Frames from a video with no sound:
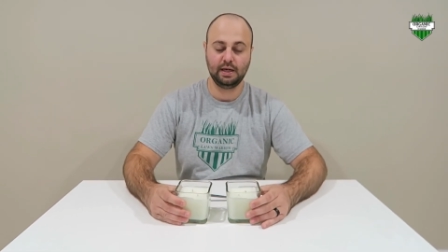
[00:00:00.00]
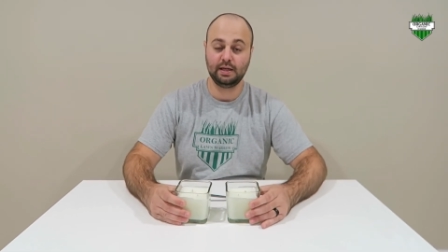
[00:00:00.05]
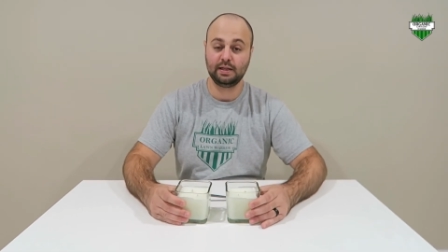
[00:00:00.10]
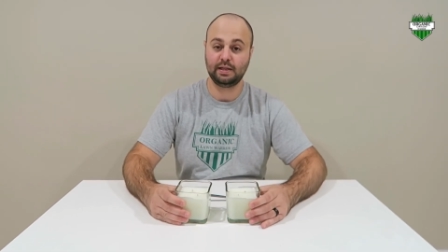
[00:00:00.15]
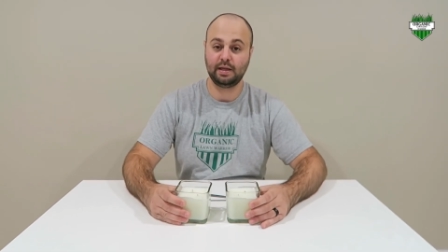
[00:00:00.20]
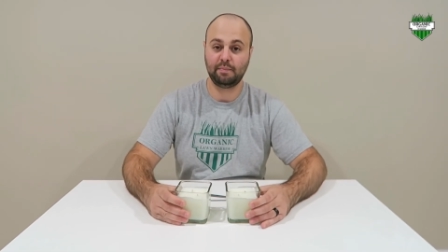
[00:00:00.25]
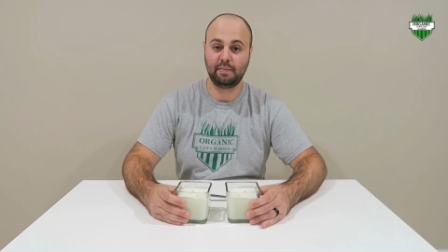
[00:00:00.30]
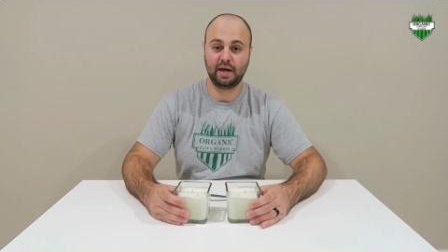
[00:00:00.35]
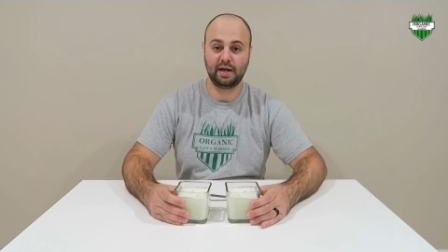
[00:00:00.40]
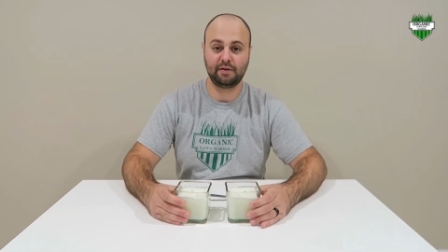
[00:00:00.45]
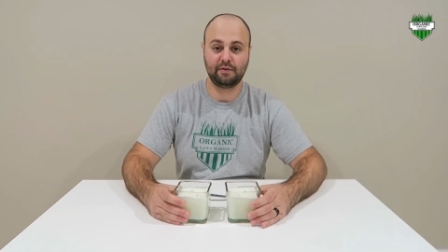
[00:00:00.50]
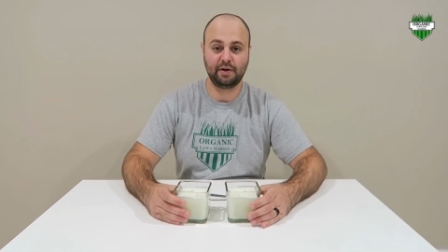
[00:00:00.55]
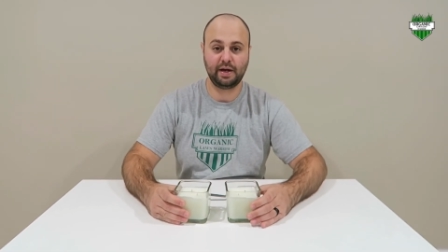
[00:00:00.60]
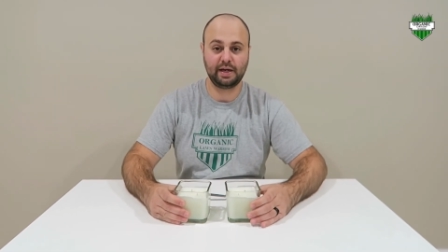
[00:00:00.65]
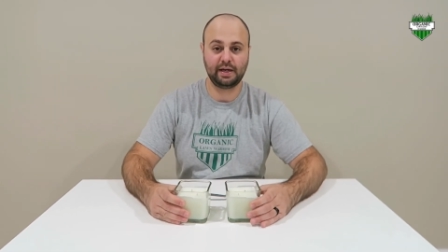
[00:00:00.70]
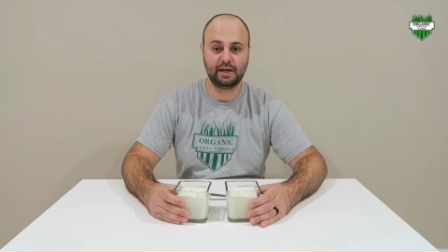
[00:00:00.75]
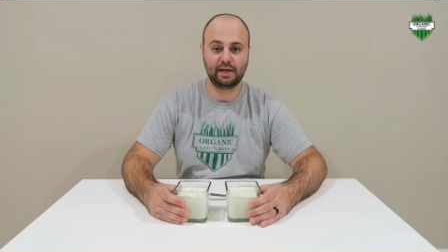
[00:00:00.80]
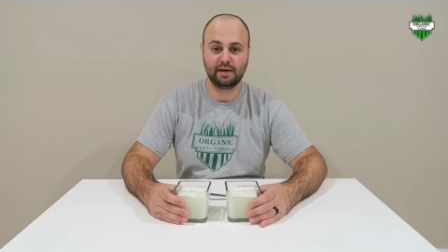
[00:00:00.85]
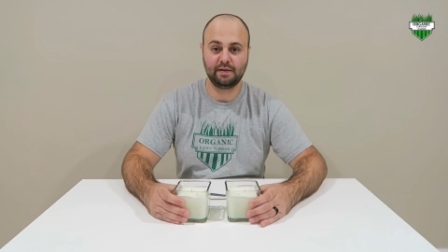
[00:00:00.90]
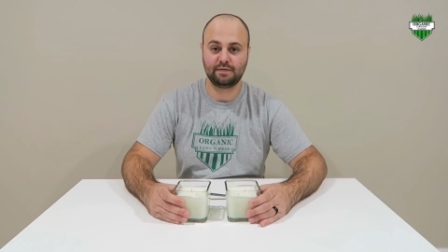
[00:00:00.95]
They make
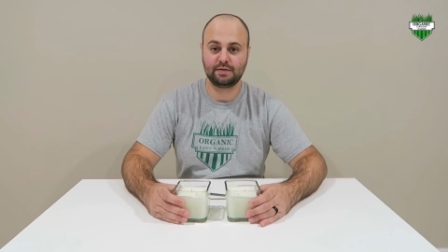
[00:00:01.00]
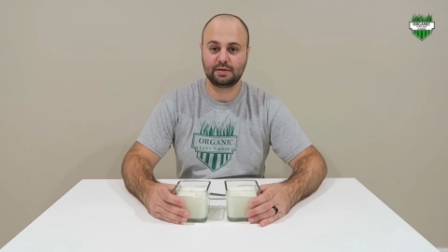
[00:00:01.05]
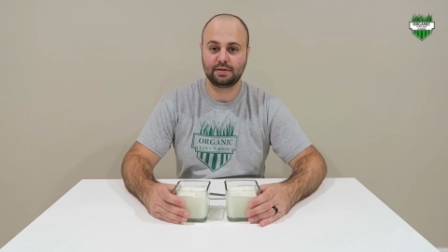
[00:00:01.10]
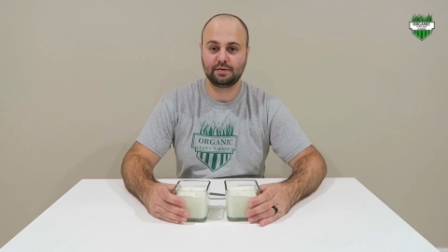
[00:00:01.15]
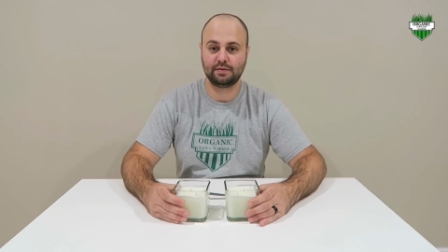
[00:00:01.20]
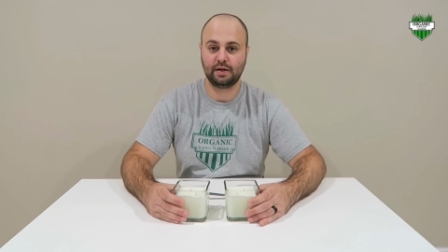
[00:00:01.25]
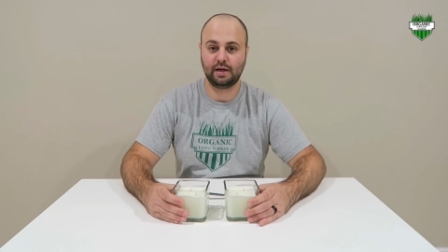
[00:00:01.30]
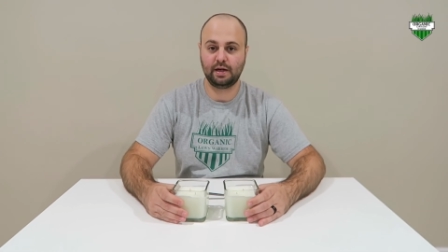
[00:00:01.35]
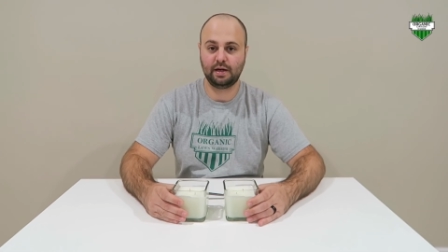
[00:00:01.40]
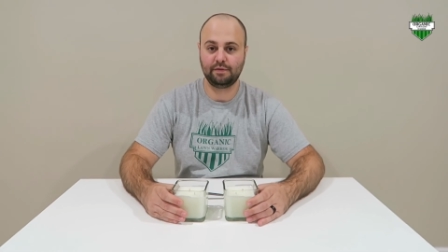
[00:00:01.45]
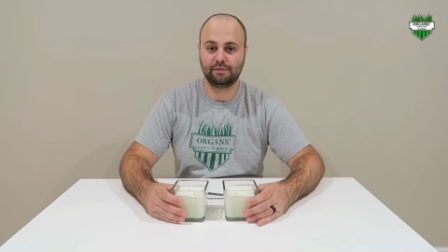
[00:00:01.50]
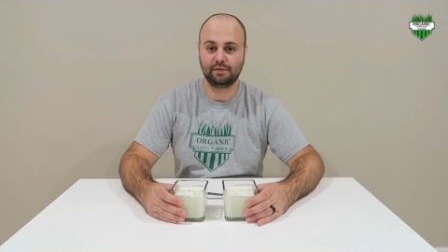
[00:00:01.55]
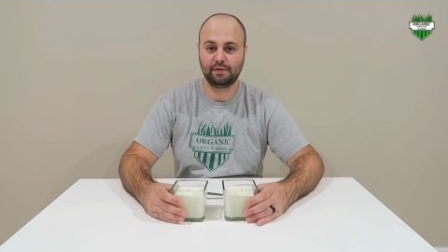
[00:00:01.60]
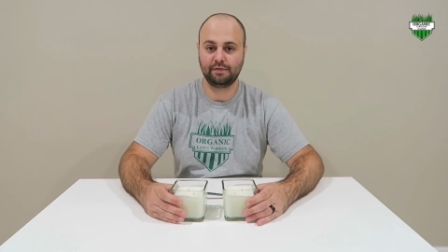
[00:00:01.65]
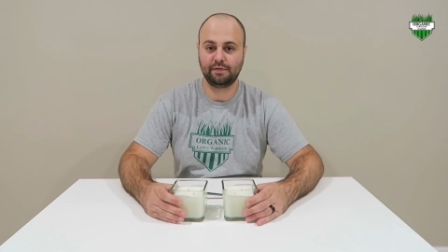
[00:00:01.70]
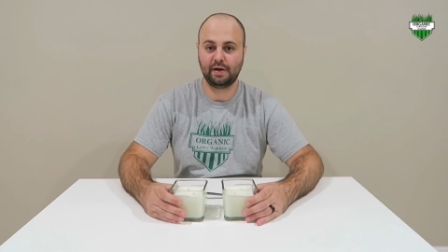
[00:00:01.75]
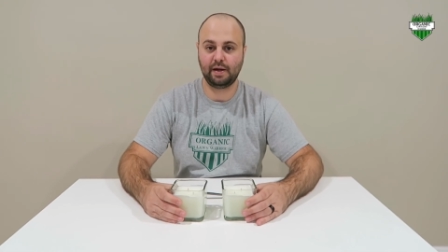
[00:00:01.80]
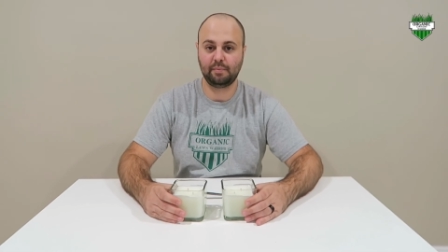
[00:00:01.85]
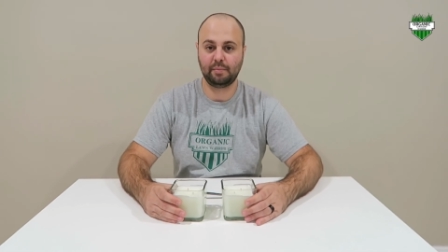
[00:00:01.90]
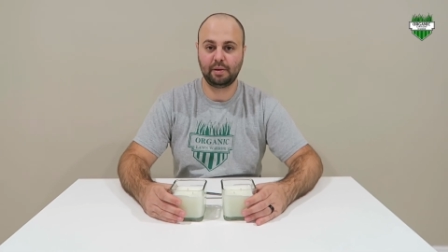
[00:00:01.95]
great gifts for
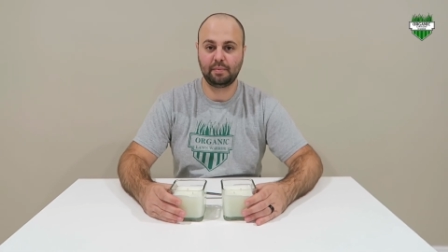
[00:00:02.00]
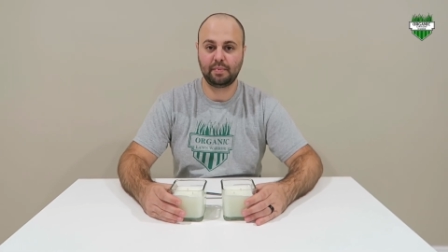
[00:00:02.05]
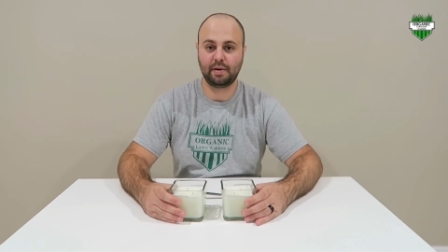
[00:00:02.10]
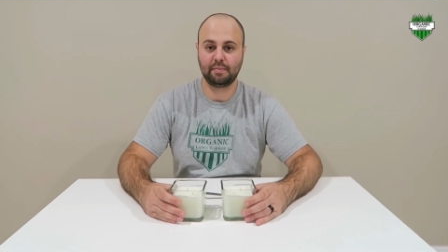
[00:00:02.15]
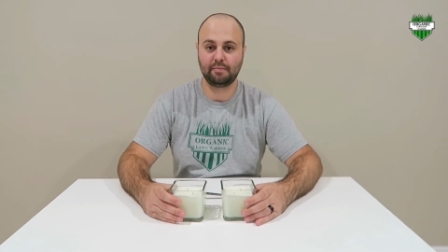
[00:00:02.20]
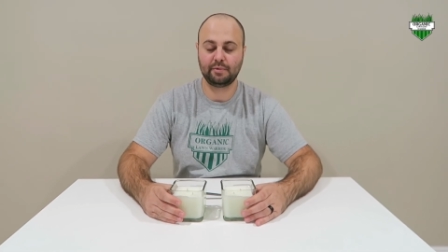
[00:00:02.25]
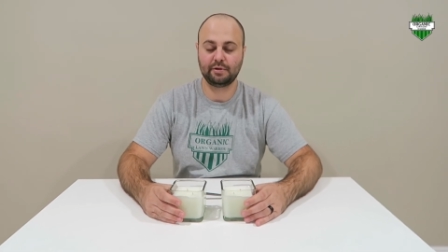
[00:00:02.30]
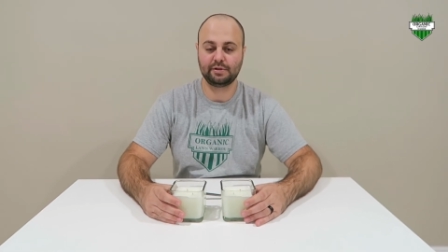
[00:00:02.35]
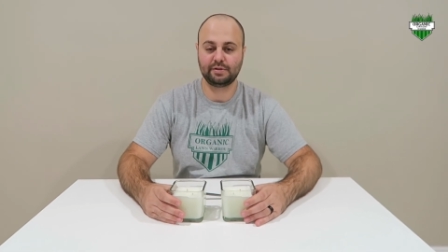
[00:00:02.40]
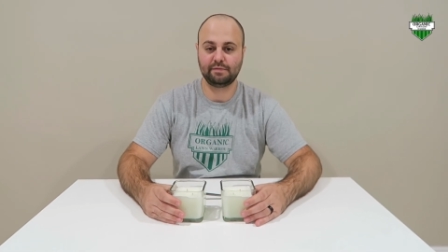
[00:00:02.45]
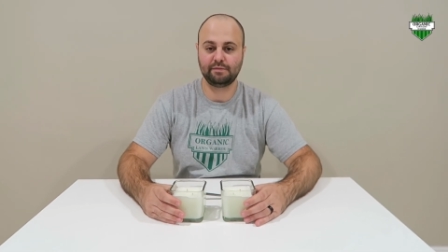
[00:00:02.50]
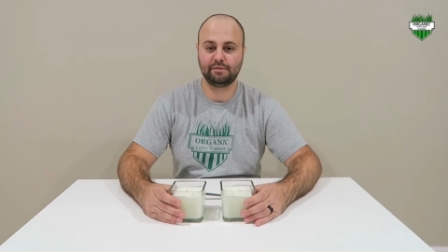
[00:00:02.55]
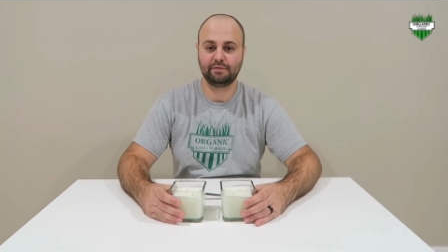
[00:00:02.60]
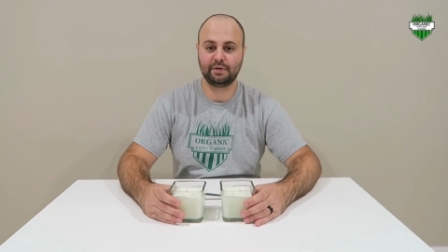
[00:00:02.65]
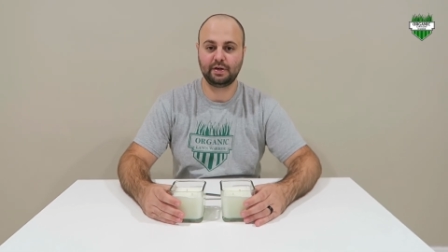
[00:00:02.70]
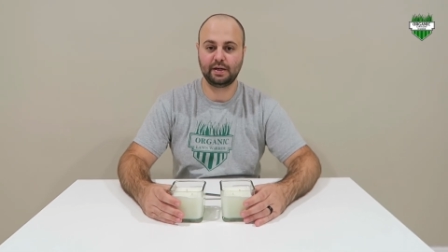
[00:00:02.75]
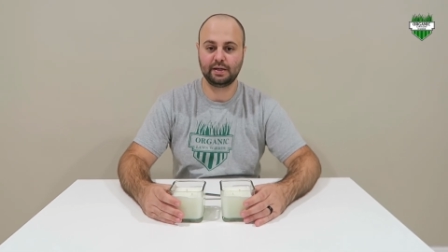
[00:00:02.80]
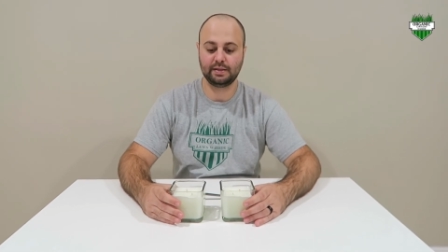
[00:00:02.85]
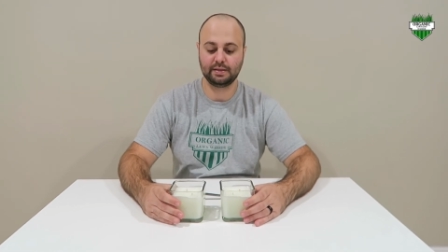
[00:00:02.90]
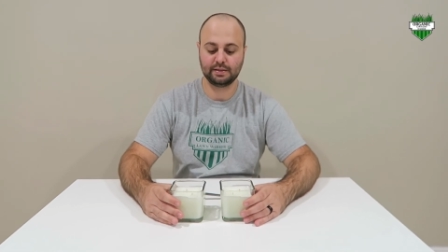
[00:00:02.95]
family members and
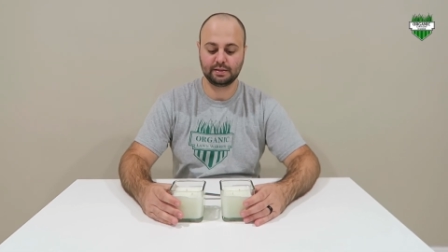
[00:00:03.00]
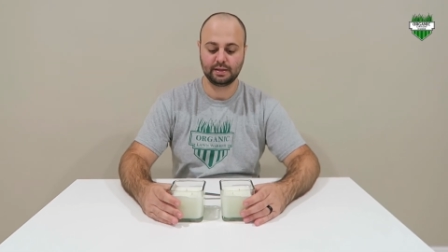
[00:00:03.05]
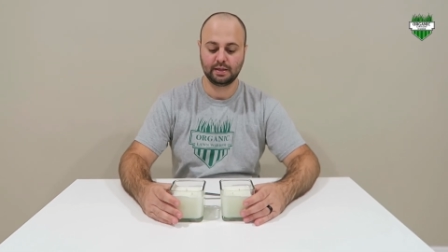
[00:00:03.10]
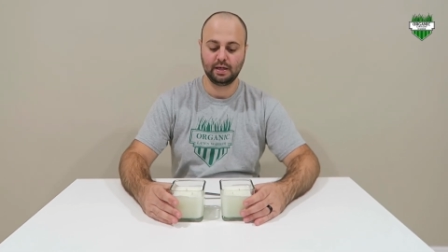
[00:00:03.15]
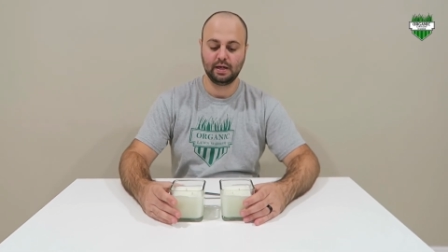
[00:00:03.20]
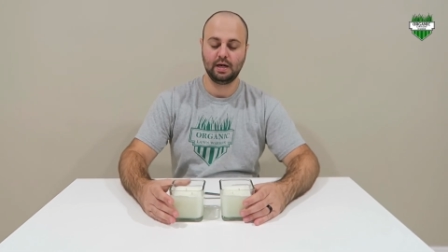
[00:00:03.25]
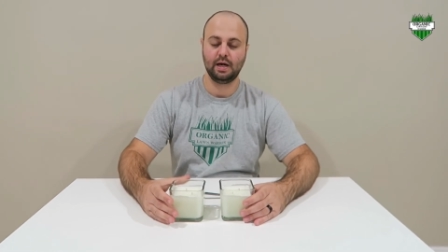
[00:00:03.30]
friends.